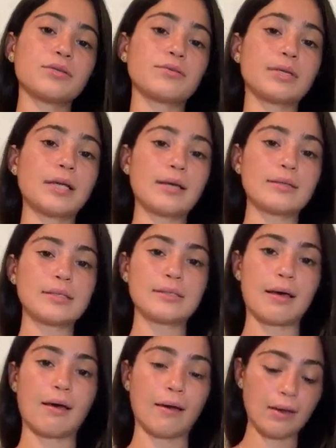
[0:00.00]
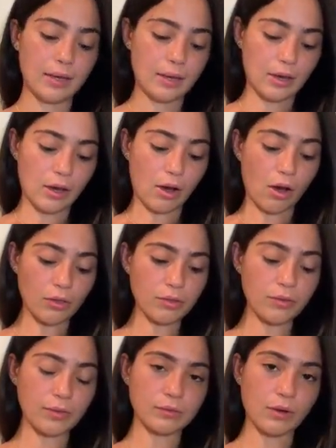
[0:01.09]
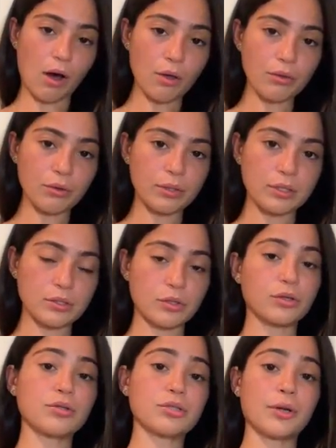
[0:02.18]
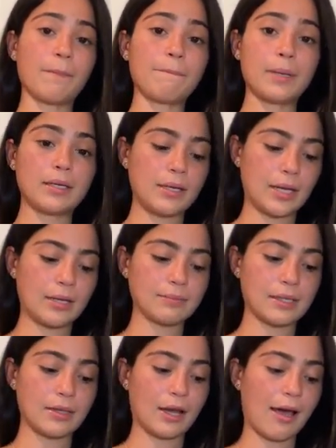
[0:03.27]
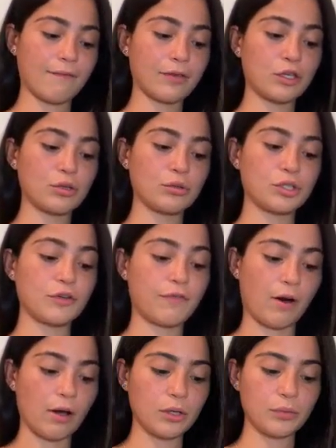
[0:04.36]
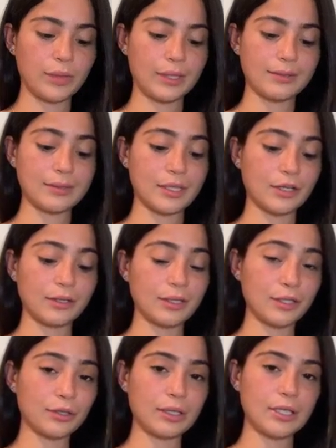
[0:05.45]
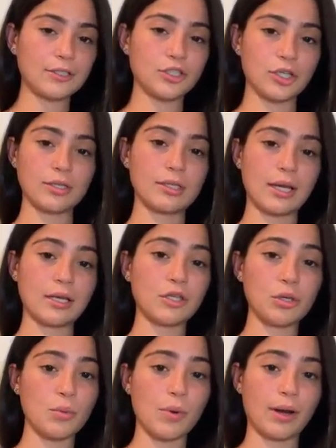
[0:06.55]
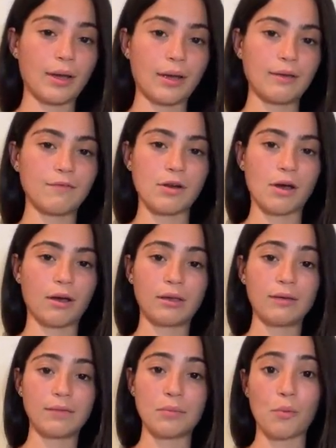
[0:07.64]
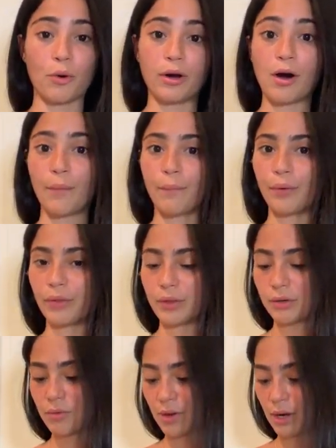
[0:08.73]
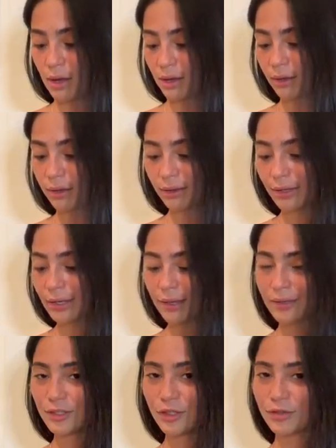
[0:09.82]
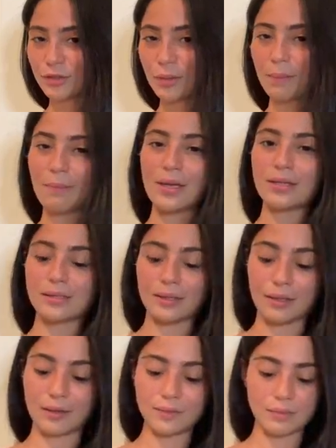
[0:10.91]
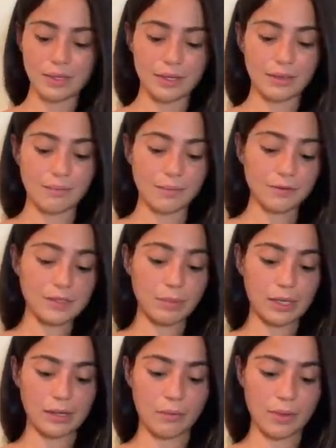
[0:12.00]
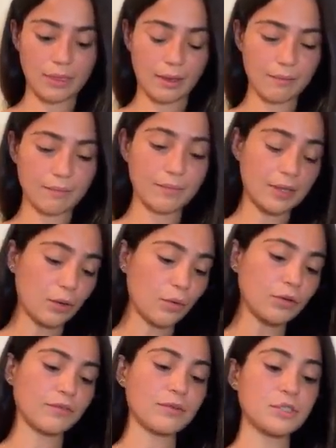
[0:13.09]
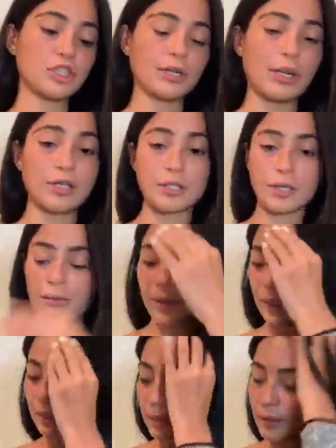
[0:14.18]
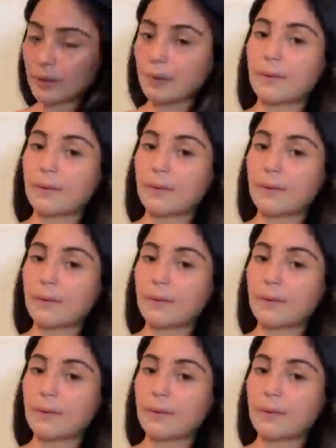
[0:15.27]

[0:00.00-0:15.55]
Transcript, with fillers: to realize is that although although these girls are big names and they have huge followings, they're literally just like you and I, if not even more humble than you and I. These girls are amazing. Love meeting them. Love speaking with them. The owner from Sugar Lash couldn't make it,